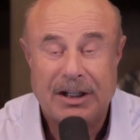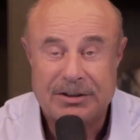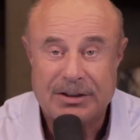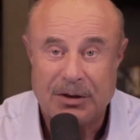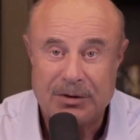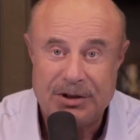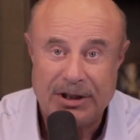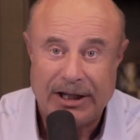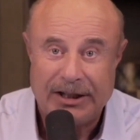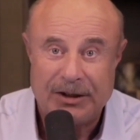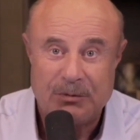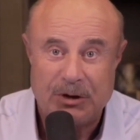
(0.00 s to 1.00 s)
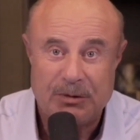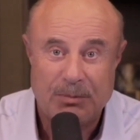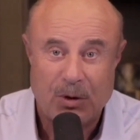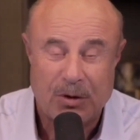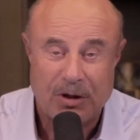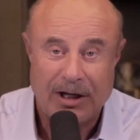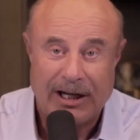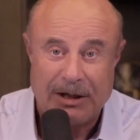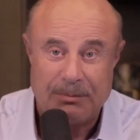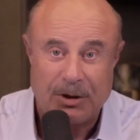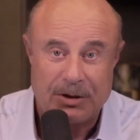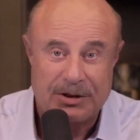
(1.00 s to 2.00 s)
associated with
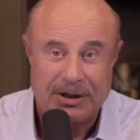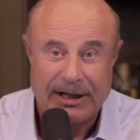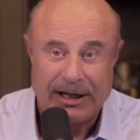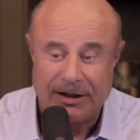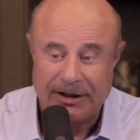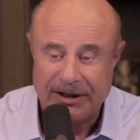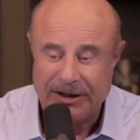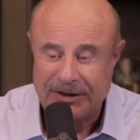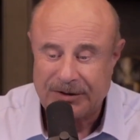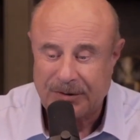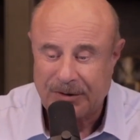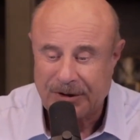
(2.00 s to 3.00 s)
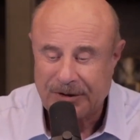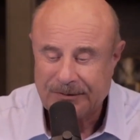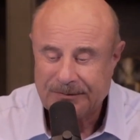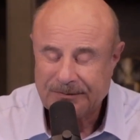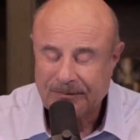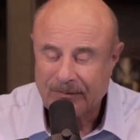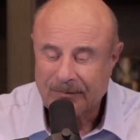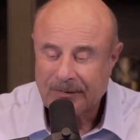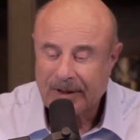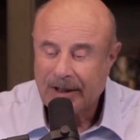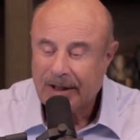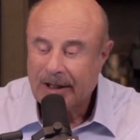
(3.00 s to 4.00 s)
borderline personality disorder.
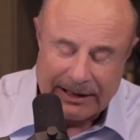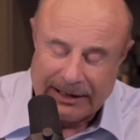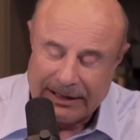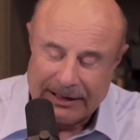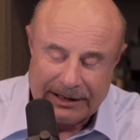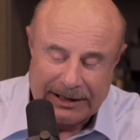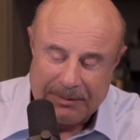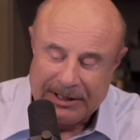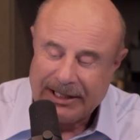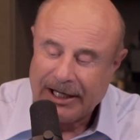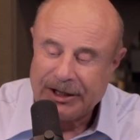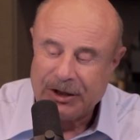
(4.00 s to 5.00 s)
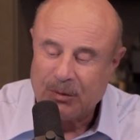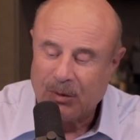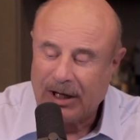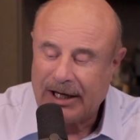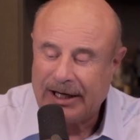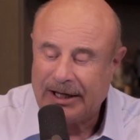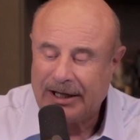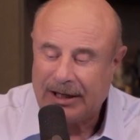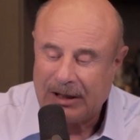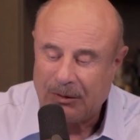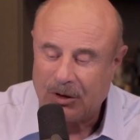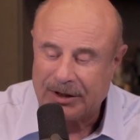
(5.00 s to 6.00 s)
Let me tell you why
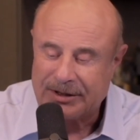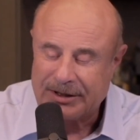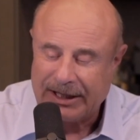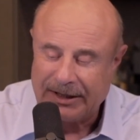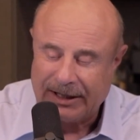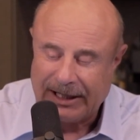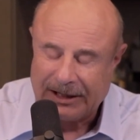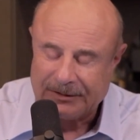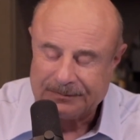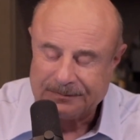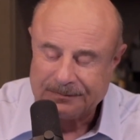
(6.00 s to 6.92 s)
I want to say that.